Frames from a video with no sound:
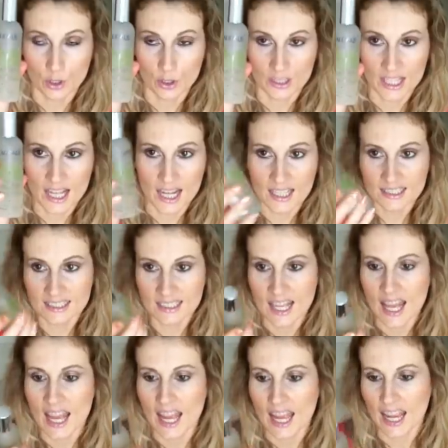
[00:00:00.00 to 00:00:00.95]

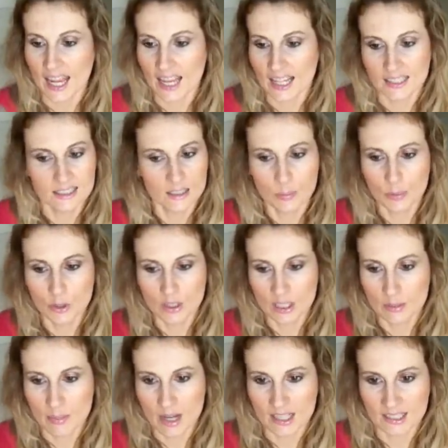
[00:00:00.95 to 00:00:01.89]
products and the
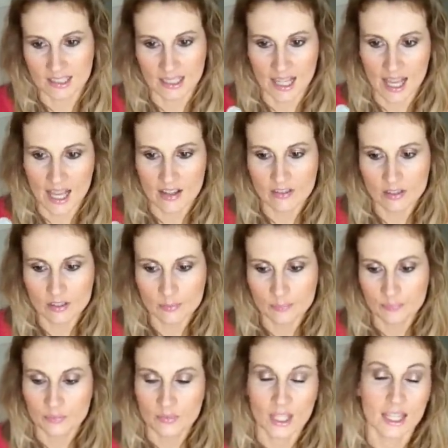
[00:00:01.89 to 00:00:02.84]
beauty must-have.